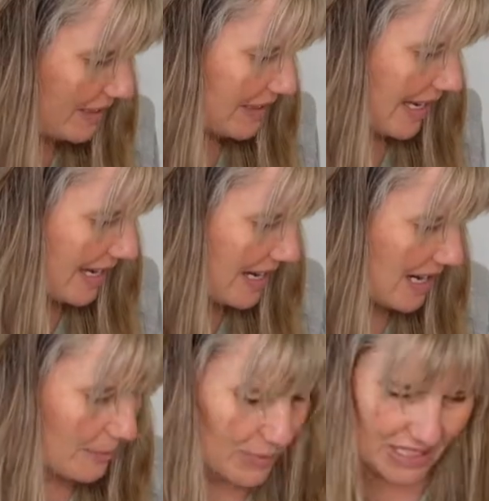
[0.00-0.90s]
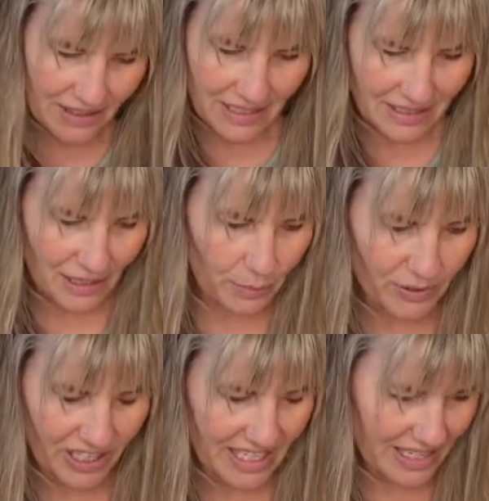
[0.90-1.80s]
would say comps on this are
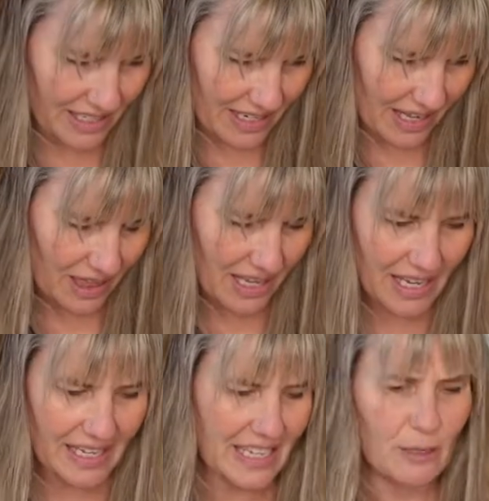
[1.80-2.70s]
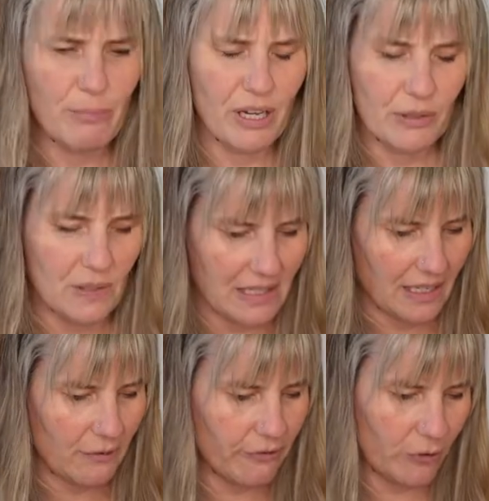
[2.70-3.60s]
pretty good. I think I can post
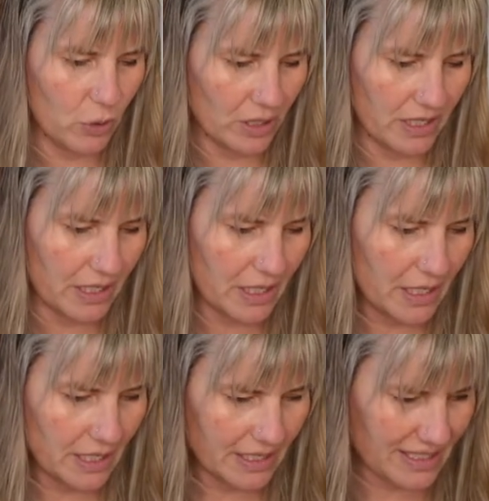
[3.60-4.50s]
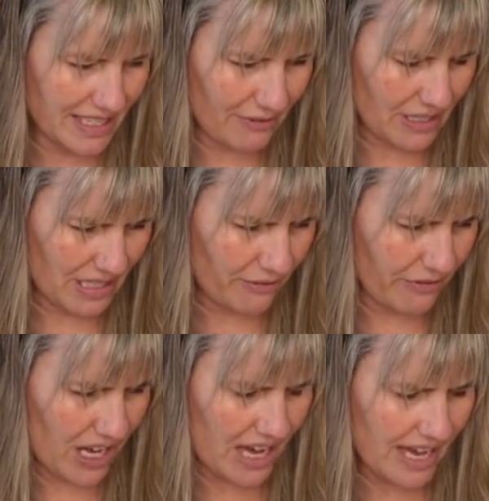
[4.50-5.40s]
it for
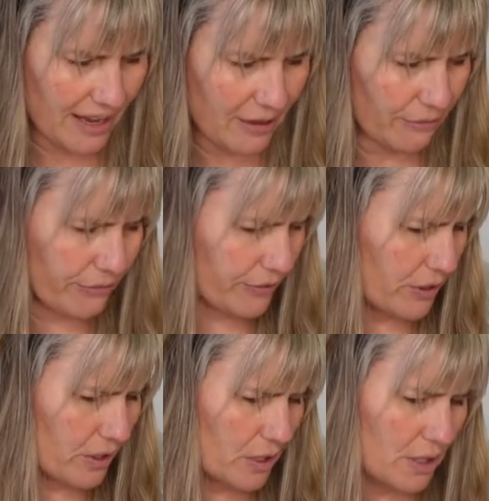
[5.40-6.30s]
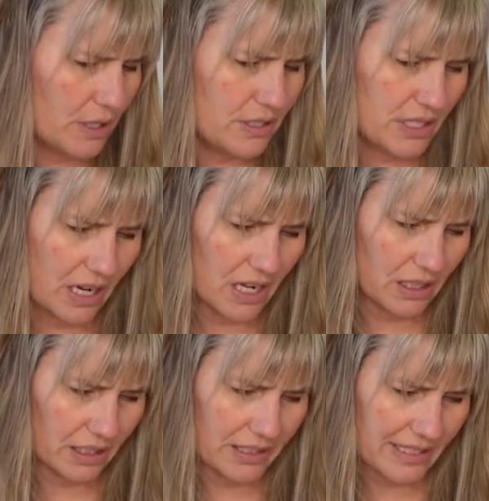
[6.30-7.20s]
75
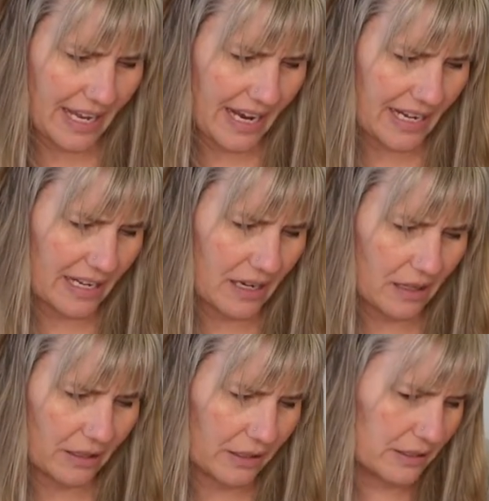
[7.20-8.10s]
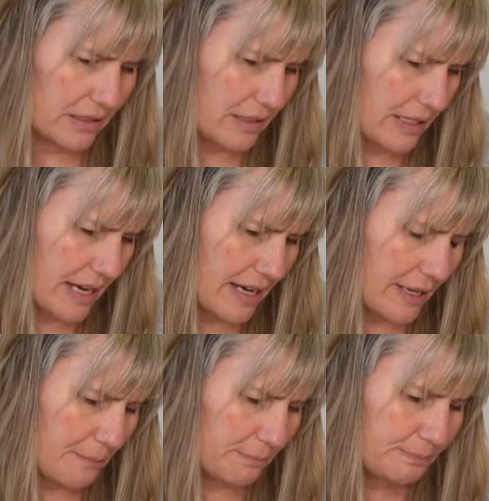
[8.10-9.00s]
dollars, eighty dollars.
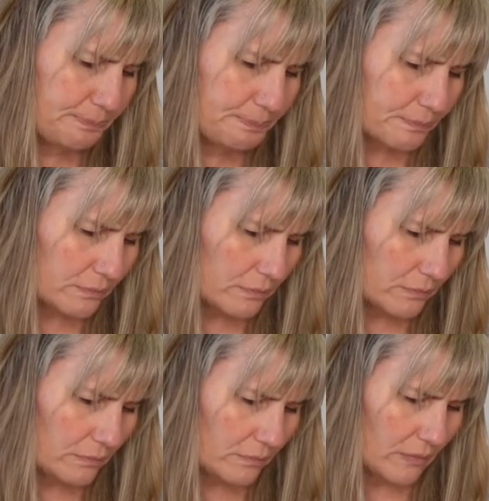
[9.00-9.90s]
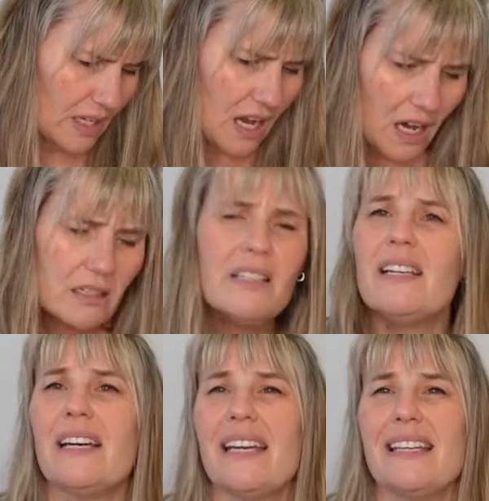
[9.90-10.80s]
Um,
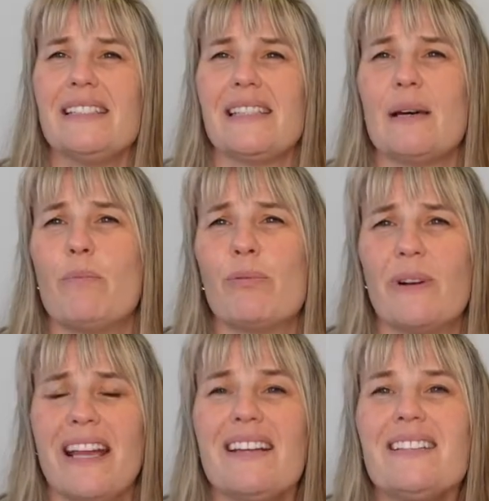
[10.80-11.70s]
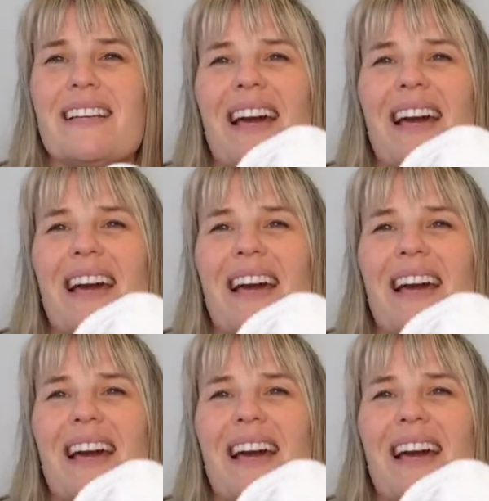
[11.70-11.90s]
Unk is the brand,